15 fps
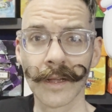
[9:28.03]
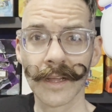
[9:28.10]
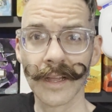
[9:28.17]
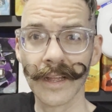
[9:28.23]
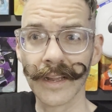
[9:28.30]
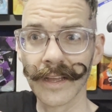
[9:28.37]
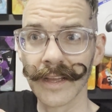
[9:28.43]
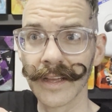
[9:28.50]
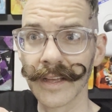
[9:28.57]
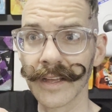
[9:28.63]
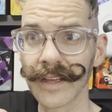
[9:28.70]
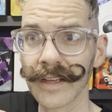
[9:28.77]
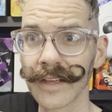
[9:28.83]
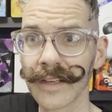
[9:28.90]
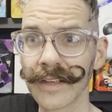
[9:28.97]
It
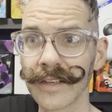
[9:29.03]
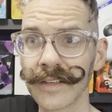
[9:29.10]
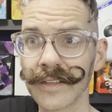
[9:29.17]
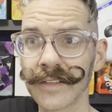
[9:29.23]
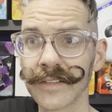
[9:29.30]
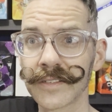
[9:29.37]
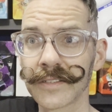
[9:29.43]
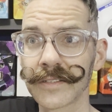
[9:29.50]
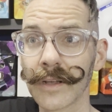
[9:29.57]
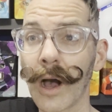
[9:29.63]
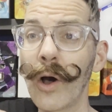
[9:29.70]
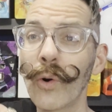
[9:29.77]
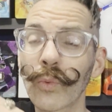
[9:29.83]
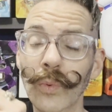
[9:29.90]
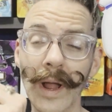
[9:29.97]
is,
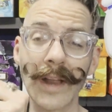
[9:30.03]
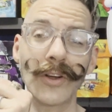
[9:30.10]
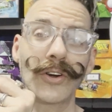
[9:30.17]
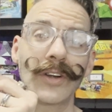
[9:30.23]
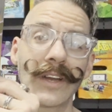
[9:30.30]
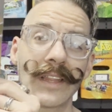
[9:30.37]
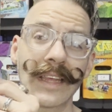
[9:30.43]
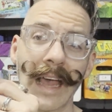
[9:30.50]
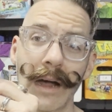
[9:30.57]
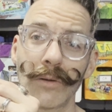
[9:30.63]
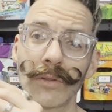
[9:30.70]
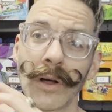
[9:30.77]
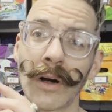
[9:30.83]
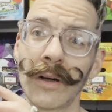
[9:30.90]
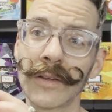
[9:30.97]
Red Hood and the
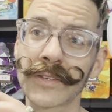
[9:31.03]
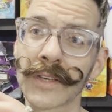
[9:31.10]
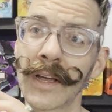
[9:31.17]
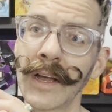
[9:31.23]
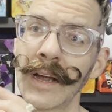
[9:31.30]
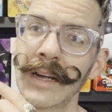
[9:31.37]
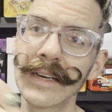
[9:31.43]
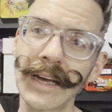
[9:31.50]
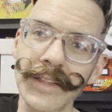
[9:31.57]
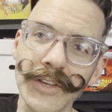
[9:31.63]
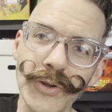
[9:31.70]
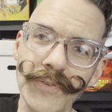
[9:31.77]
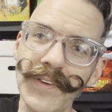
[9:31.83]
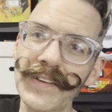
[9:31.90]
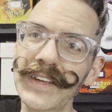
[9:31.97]
Outlaws. Now the
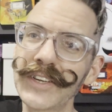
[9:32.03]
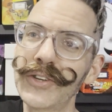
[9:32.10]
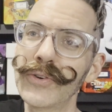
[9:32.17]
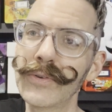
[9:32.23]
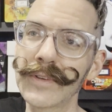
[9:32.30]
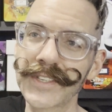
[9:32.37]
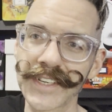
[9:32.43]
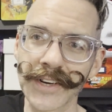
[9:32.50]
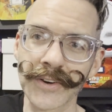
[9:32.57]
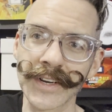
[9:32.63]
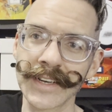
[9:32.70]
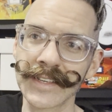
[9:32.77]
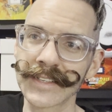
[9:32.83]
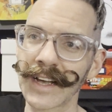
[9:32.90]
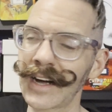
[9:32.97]
New 52
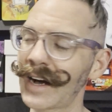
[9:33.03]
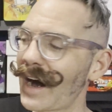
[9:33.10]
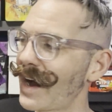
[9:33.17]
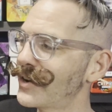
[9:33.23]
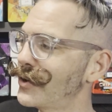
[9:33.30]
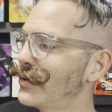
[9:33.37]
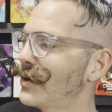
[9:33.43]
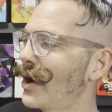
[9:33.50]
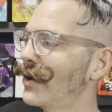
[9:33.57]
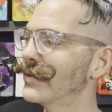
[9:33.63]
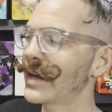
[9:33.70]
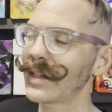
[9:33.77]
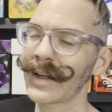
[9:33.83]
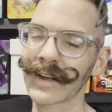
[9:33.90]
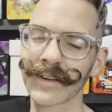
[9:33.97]
series, I do know
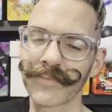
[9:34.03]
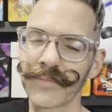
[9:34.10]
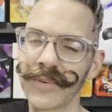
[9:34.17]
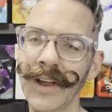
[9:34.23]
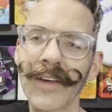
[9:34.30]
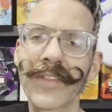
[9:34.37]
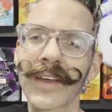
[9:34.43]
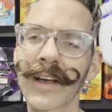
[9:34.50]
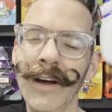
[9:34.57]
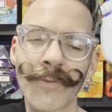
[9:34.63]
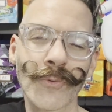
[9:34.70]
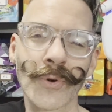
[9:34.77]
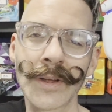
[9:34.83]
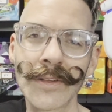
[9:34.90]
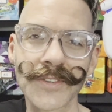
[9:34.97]
that like nothing
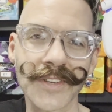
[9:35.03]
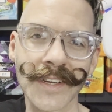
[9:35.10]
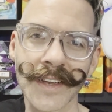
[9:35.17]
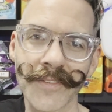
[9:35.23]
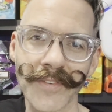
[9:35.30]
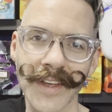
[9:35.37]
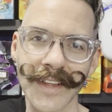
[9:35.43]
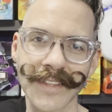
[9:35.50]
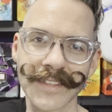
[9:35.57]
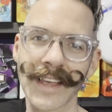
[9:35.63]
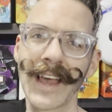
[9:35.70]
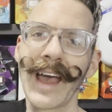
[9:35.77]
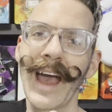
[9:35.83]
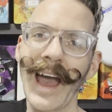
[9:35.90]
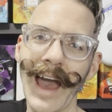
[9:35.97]
of real significance
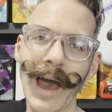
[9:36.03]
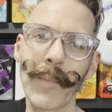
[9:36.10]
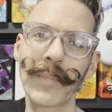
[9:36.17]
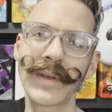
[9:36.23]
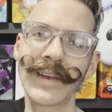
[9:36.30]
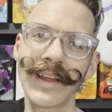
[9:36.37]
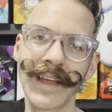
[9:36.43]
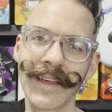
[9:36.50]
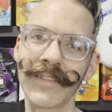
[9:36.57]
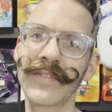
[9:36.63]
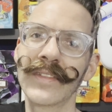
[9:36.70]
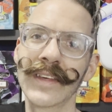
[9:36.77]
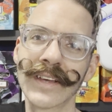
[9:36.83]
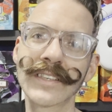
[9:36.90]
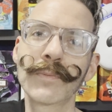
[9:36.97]
happened
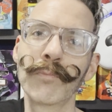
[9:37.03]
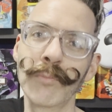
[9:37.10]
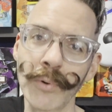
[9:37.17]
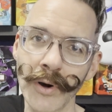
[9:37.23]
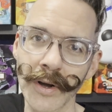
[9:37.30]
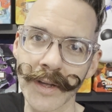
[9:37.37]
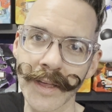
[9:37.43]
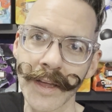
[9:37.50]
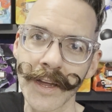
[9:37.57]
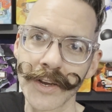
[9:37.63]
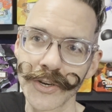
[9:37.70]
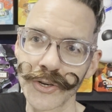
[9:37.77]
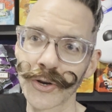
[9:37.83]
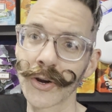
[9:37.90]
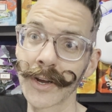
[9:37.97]
in this book
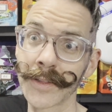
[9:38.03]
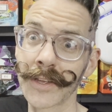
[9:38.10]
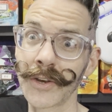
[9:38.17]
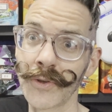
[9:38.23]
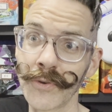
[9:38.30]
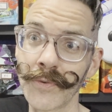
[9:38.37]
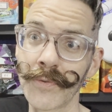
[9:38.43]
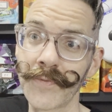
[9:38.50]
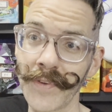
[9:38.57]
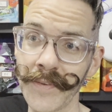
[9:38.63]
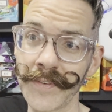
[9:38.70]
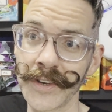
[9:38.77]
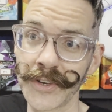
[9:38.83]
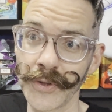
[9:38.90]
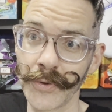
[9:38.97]
during the New
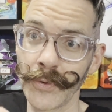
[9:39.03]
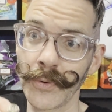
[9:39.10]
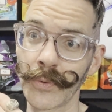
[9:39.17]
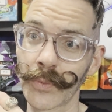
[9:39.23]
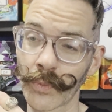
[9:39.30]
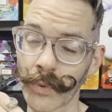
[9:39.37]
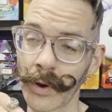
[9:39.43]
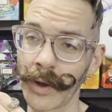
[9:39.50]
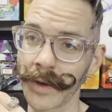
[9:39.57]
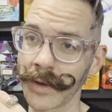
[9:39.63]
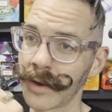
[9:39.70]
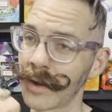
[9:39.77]
52 run.